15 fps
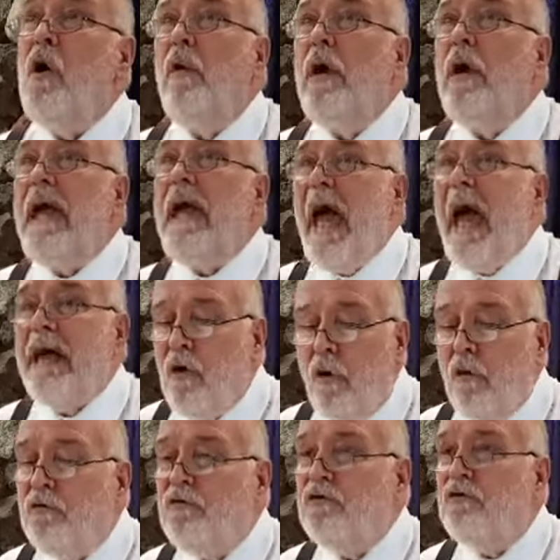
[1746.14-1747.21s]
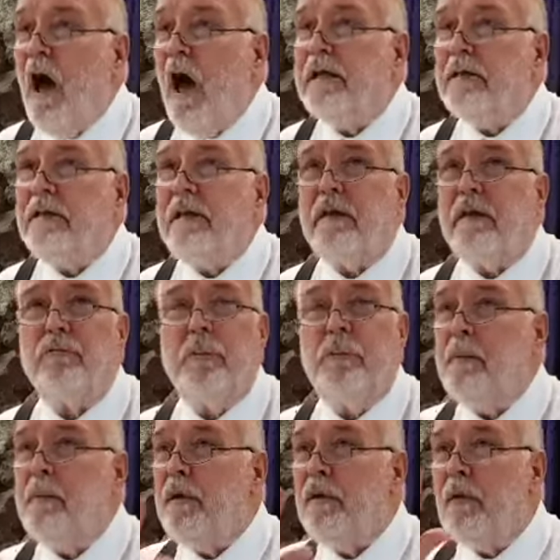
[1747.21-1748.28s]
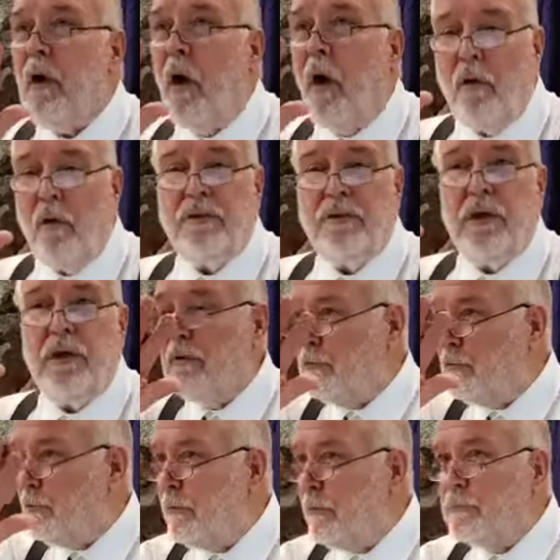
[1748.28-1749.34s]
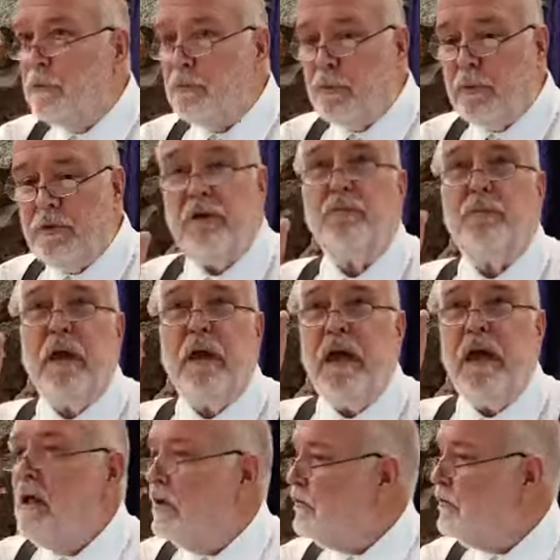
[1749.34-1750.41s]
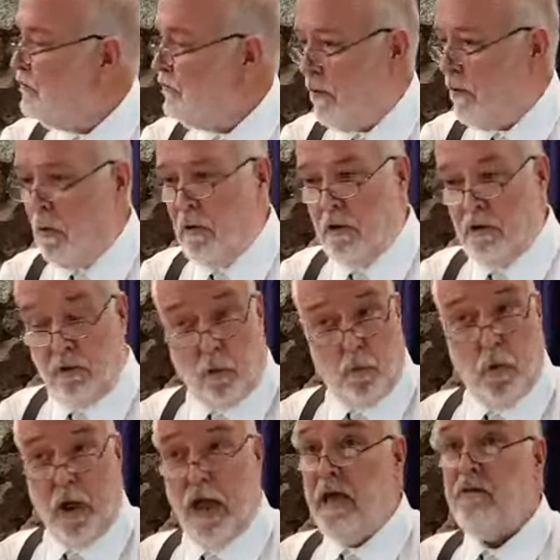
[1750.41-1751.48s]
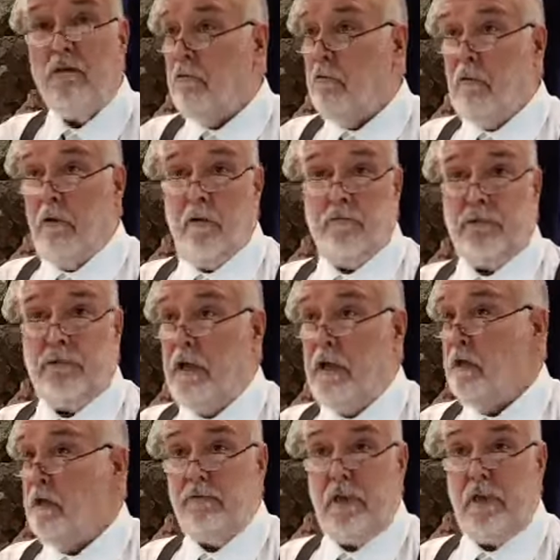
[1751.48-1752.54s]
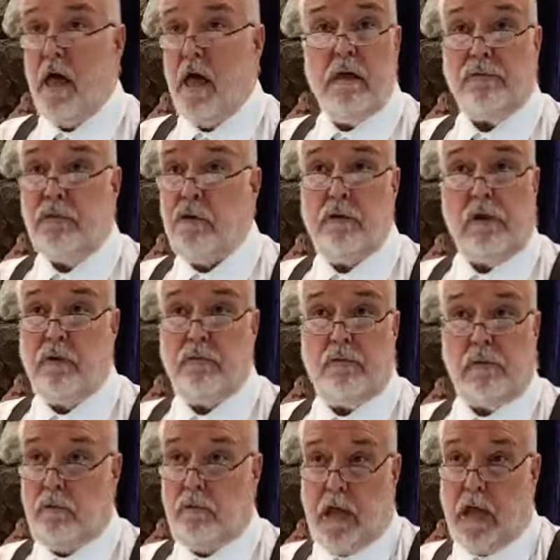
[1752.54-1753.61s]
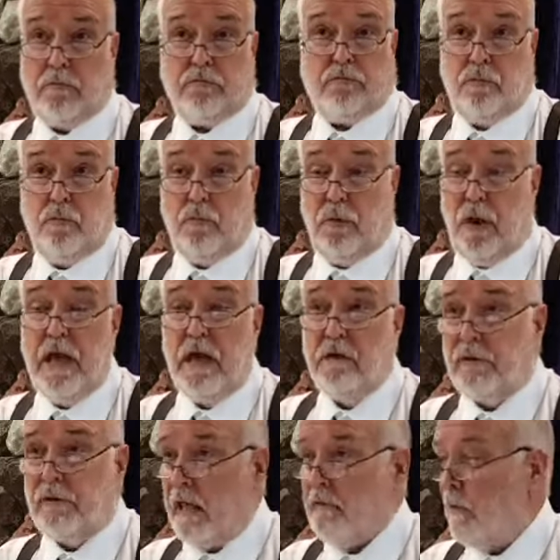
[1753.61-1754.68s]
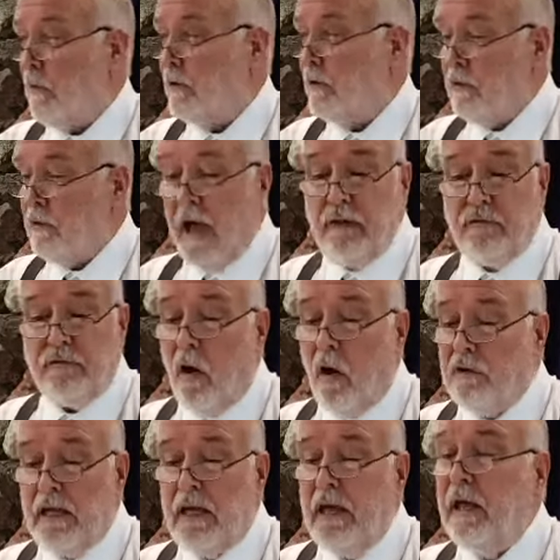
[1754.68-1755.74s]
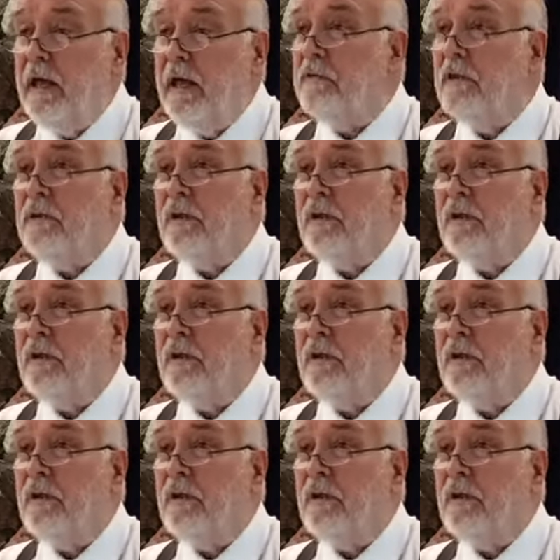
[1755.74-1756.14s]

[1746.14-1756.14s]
We had no shot at this. Remember all the scriptures we just read? So the wages of sin is death. That's your wage. That's what you guys all did.